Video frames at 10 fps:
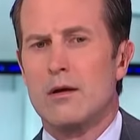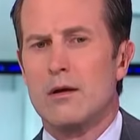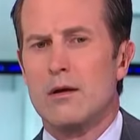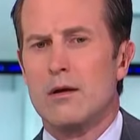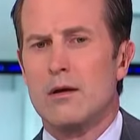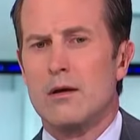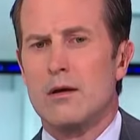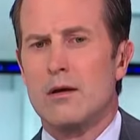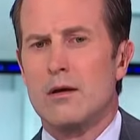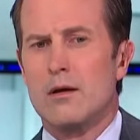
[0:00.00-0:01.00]

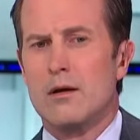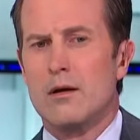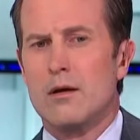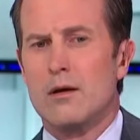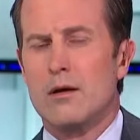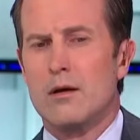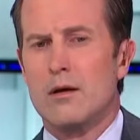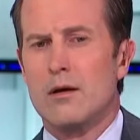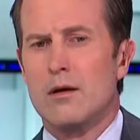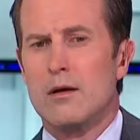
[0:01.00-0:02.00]

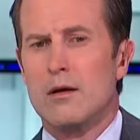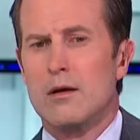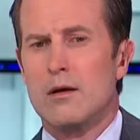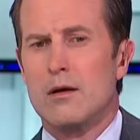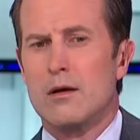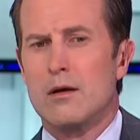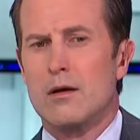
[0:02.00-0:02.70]
The person shown says nothing.